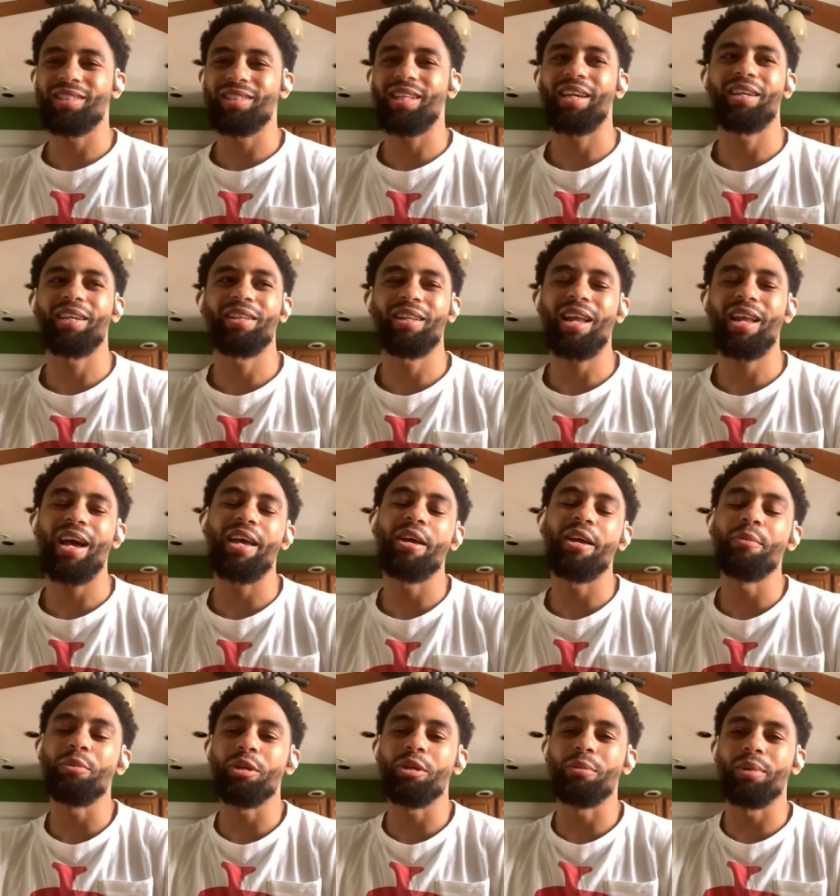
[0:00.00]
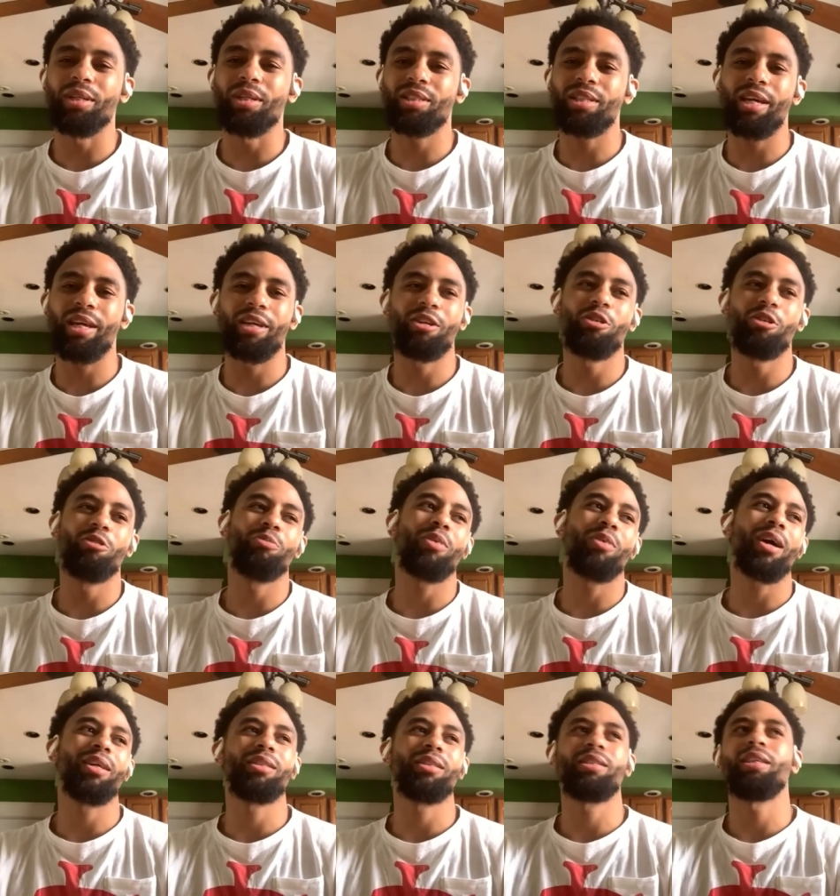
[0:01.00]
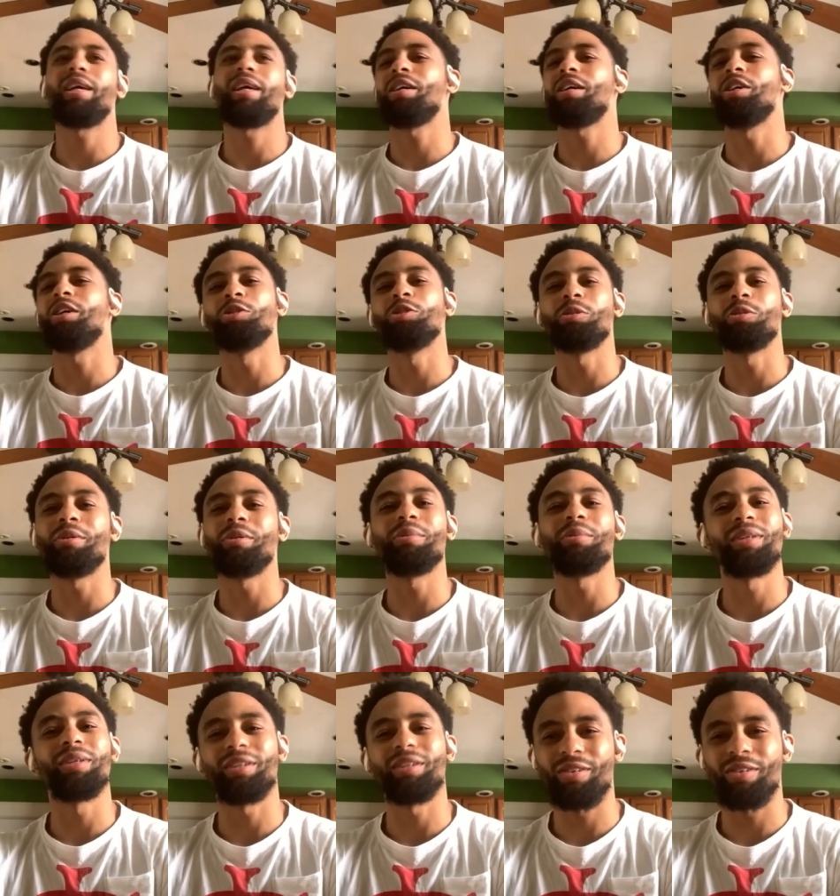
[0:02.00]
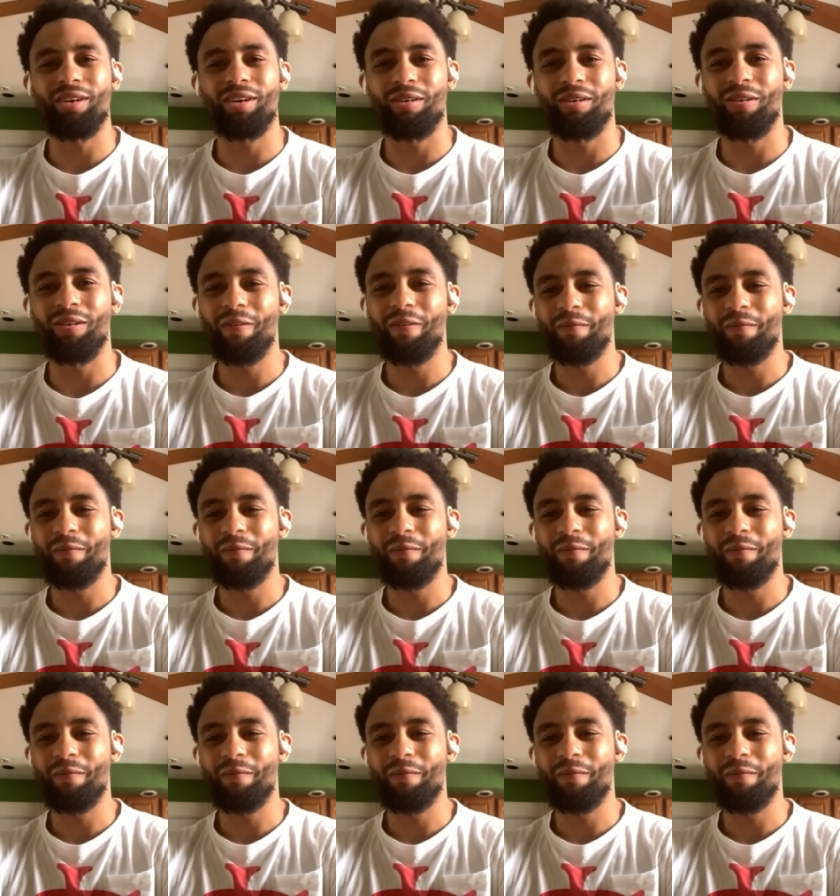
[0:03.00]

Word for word: It's like not empty, but it's like you'll probably see like 100 people in the crowd.